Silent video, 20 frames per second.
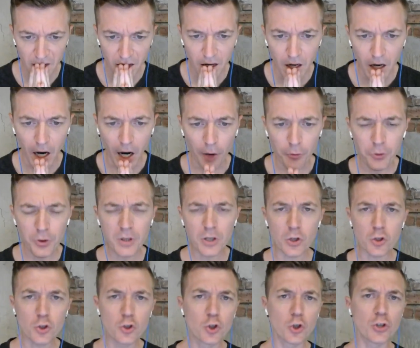I think a
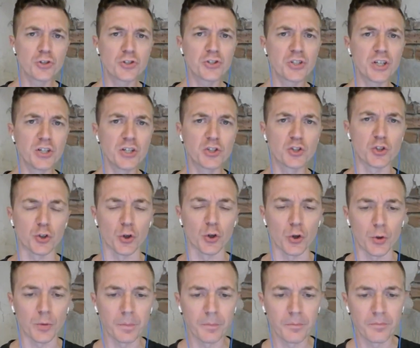good teacher
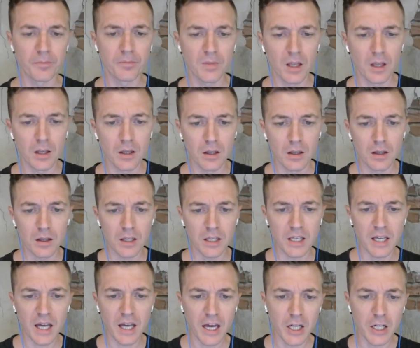
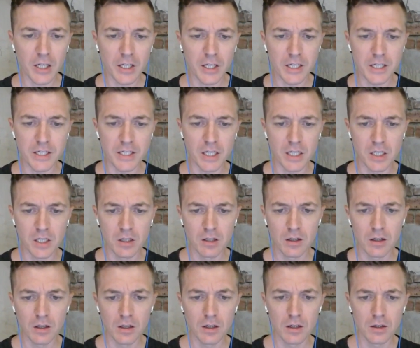can
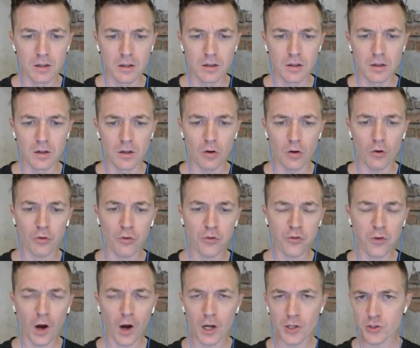
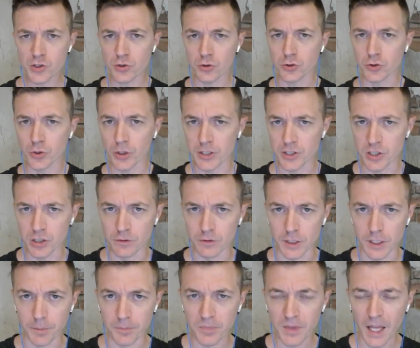foster
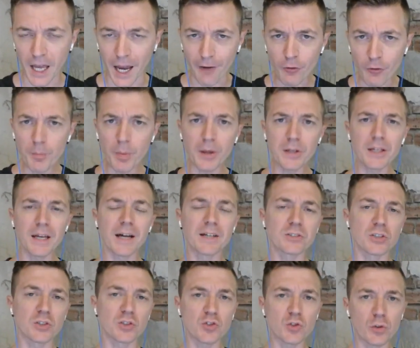creativity. Everybody has a
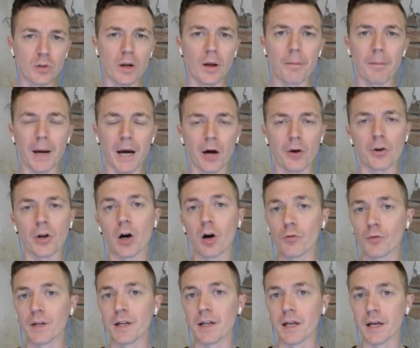certain amount of
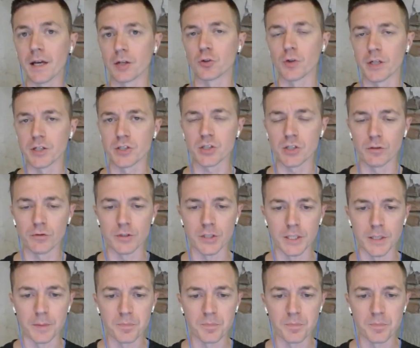innate creativity.